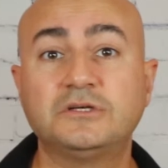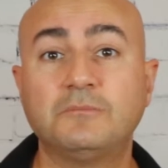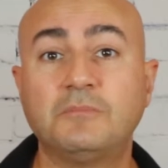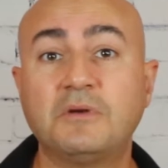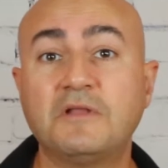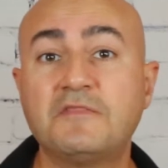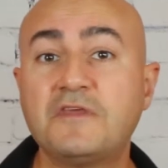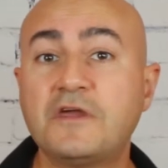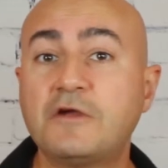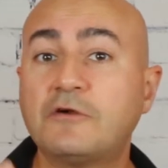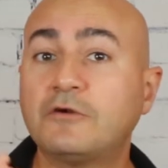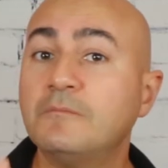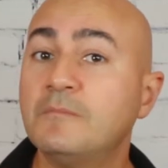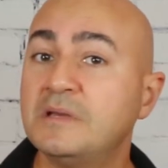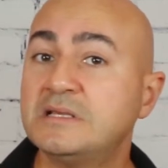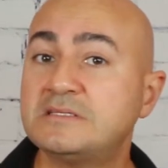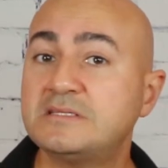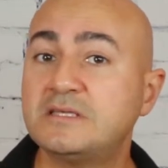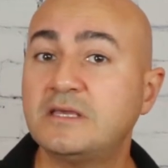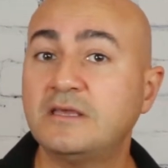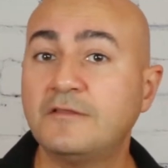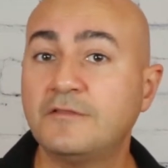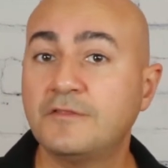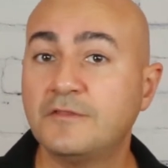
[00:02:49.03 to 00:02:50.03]
but they are
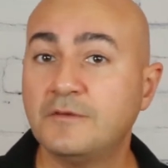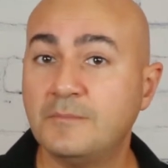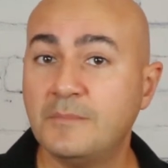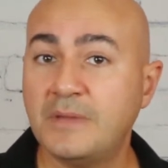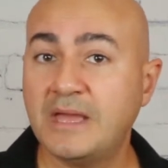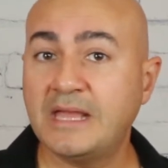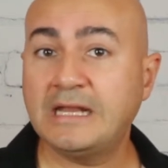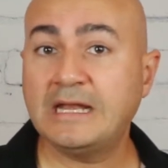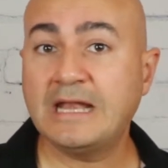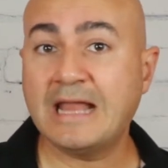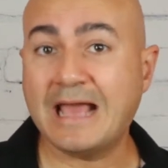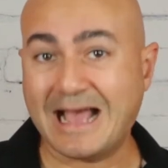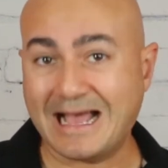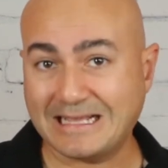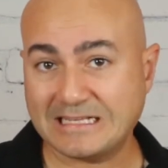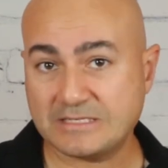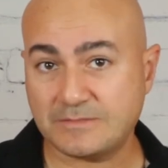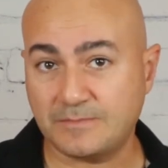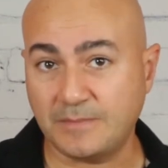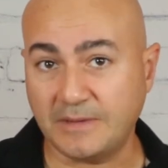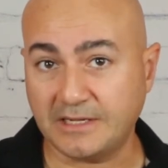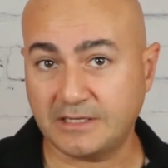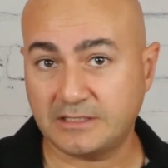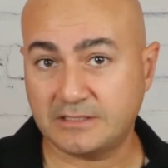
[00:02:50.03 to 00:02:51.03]
missing the main
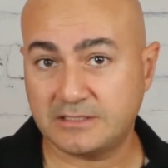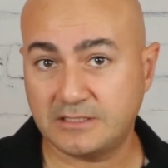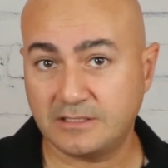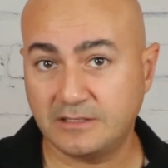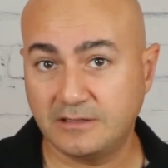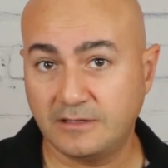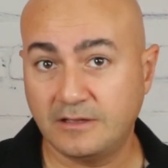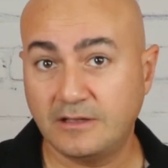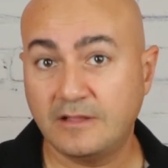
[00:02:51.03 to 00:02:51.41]
aspect,